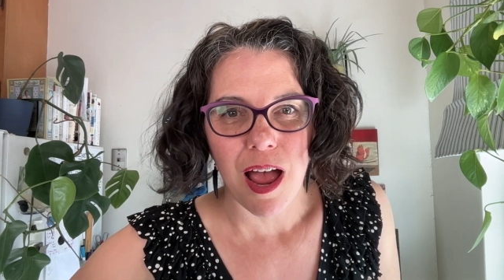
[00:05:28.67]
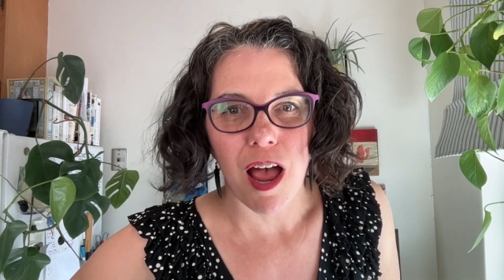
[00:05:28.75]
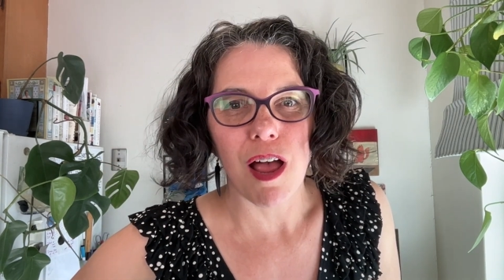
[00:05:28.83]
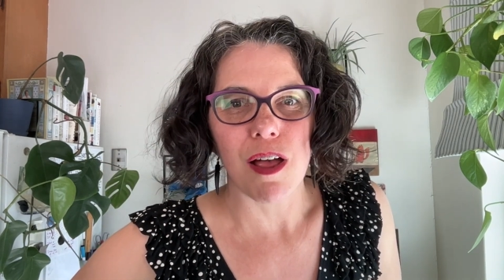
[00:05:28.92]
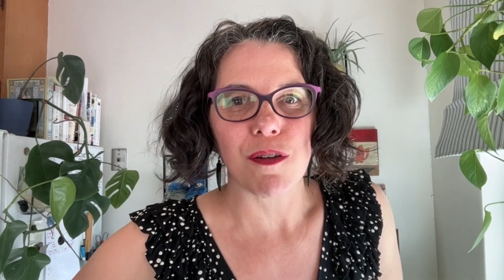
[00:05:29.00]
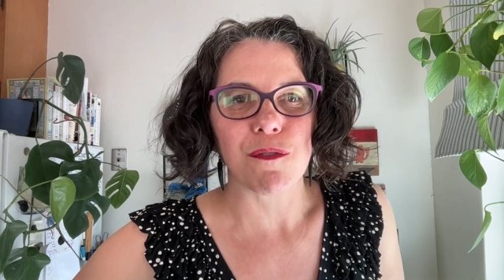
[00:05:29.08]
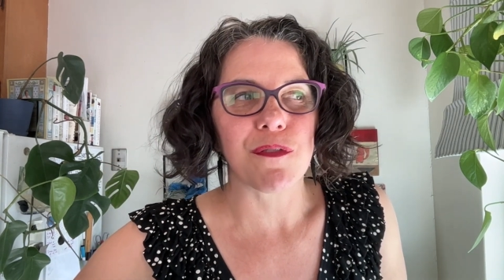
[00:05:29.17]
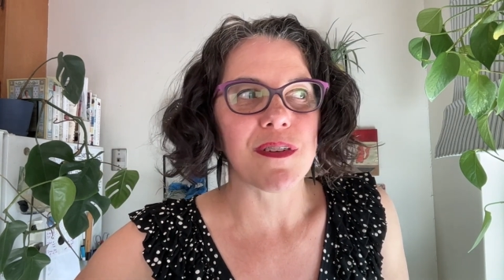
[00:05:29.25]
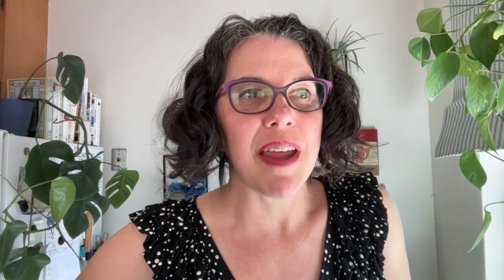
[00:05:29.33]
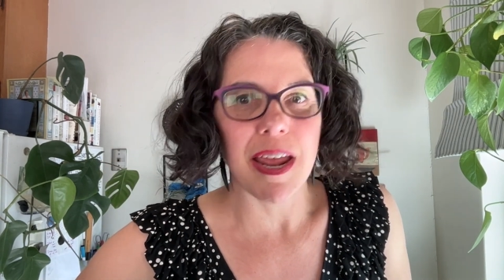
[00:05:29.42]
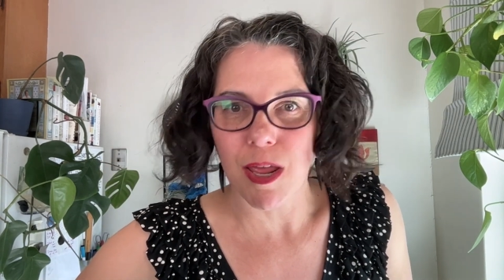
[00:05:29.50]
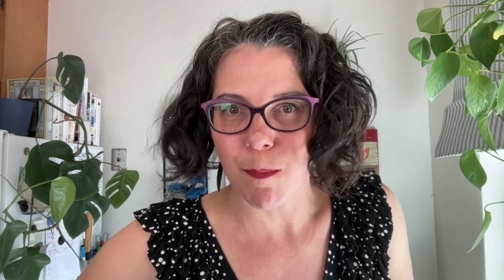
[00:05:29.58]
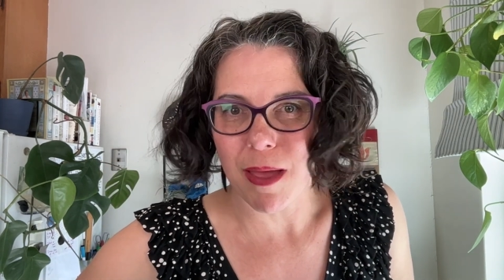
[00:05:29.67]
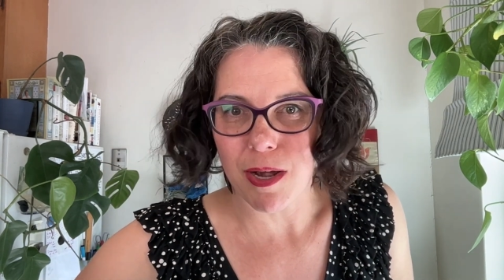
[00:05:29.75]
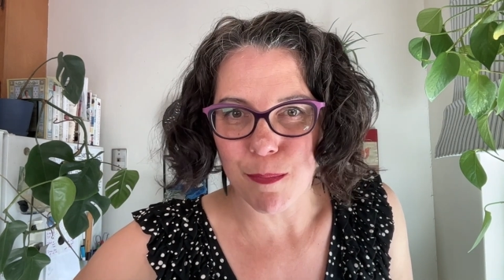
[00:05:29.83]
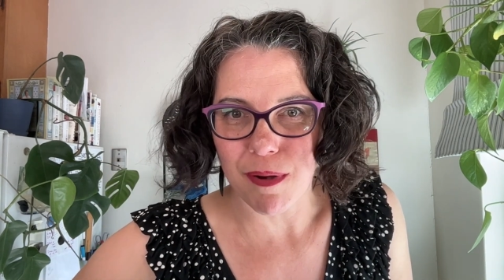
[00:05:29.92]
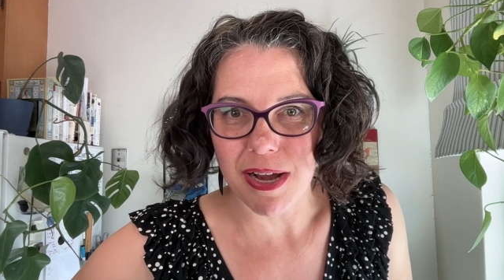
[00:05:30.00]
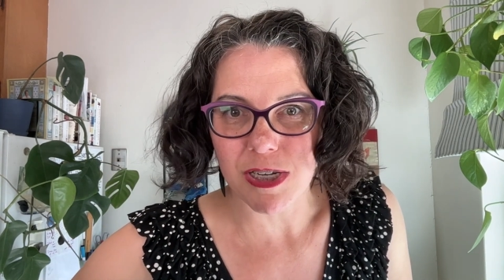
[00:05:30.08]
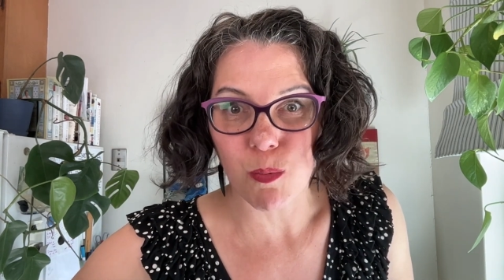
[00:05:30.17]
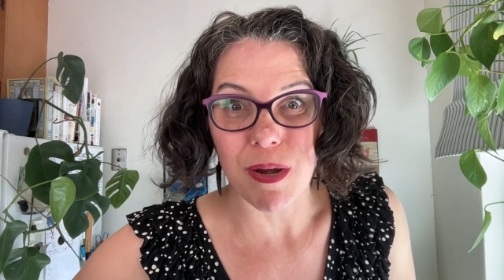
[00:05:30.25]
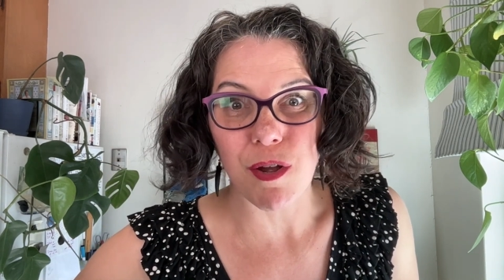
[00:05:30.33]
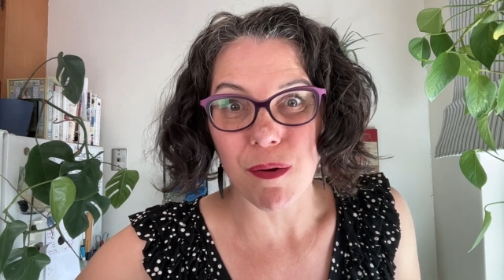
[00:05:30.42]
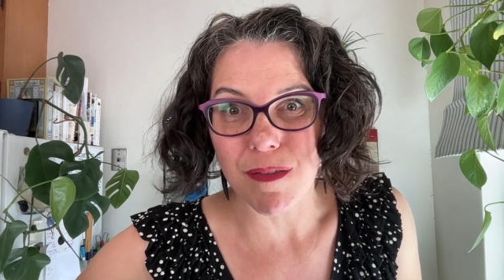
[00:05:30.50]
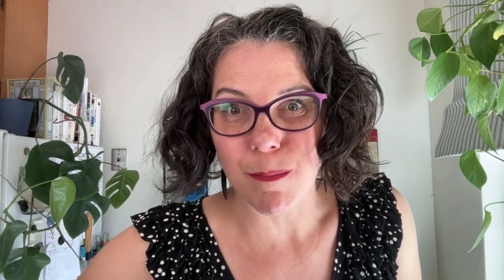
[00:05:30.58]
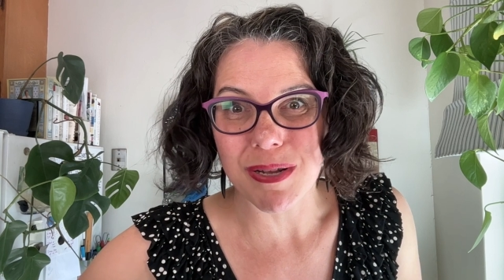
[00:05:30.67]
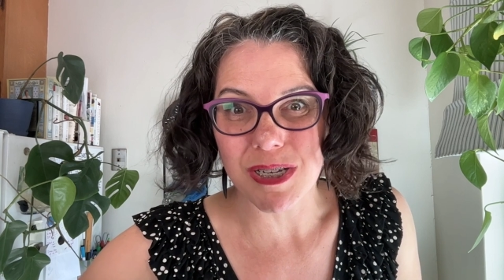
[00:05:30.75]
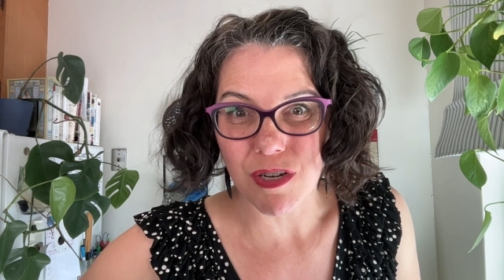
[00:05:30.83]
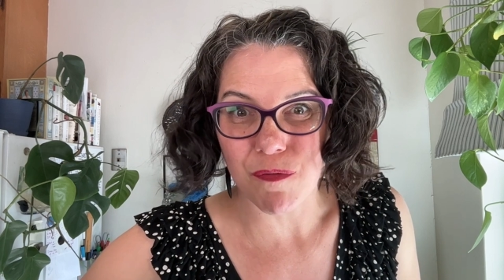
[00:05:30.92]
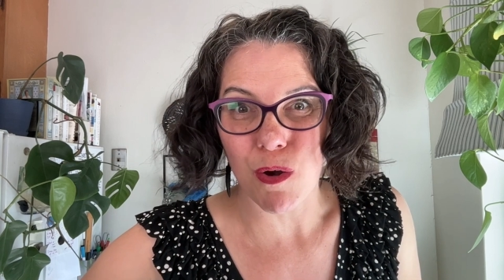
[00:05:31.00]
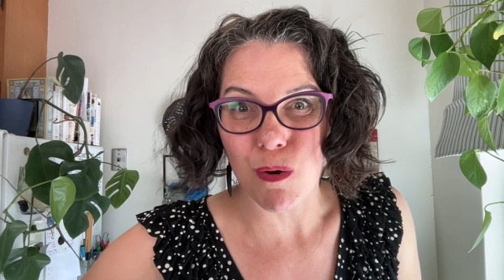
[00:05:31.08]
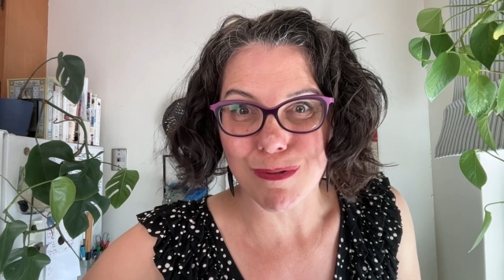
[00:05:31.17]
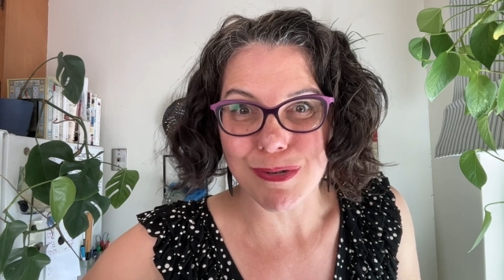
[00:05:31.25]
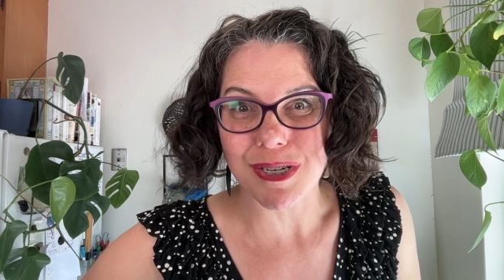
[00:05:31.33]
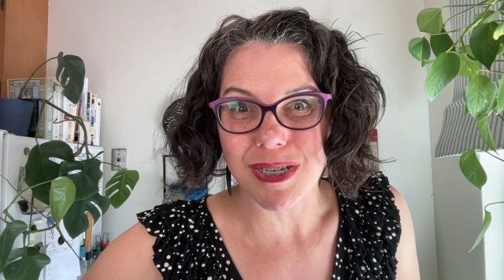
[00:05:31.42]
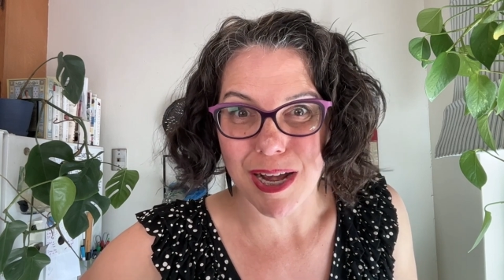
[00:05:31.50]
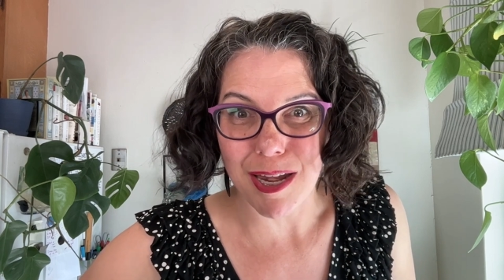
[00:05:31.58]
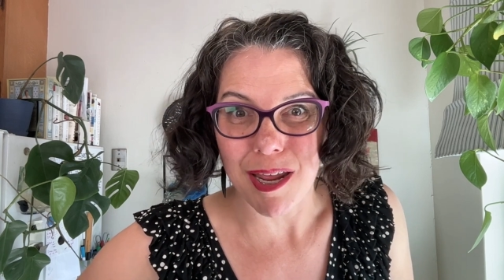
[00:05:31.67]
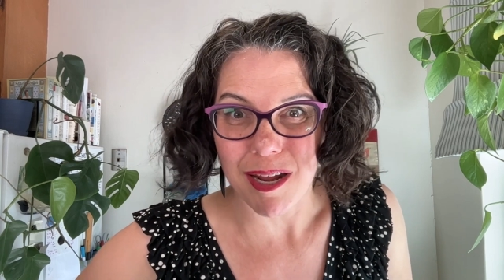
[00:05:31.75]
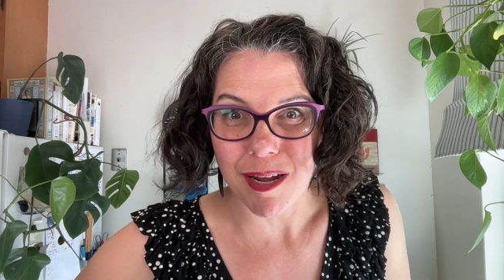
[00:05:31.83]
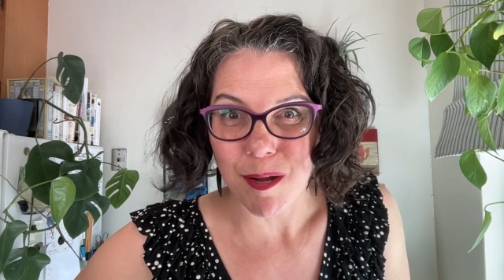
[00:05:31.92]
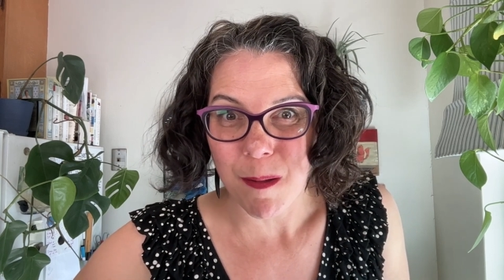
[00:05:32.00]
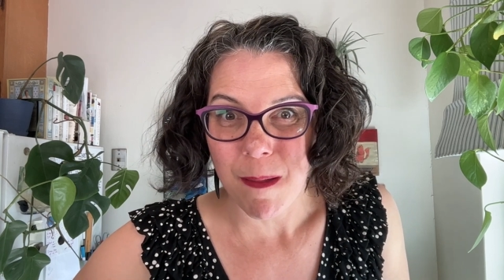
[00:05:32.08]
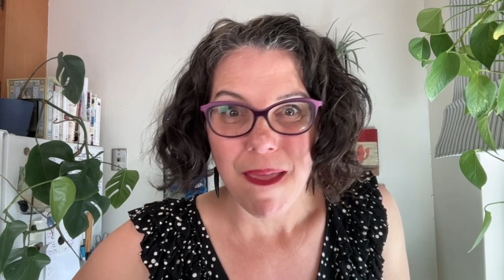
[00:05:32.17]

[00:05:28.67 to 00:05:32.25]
of taking meta breaks when you're in the midst of your own studying